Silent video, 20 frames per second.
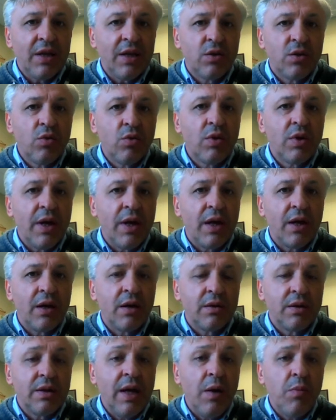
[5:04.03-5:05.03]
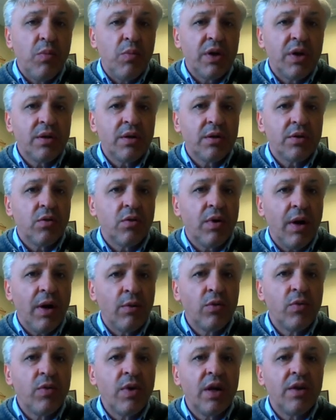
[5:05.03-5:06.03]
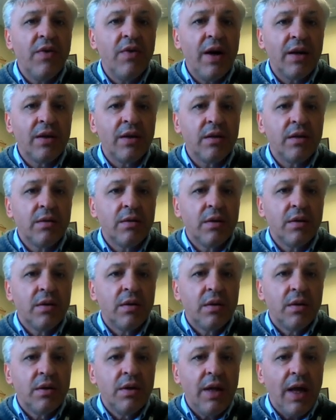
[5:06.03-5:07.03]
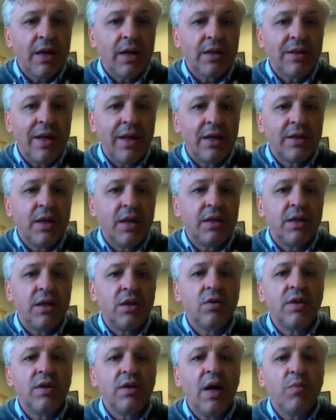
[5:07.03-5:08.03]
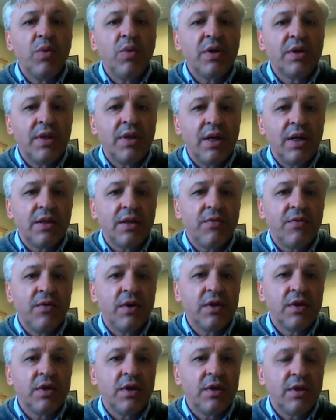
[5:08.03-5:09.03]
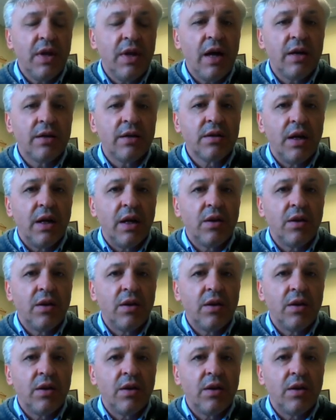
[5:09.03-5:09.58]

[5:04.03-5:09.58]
has to look like numbers. So how do we convert text like this into numbers? That's the first task.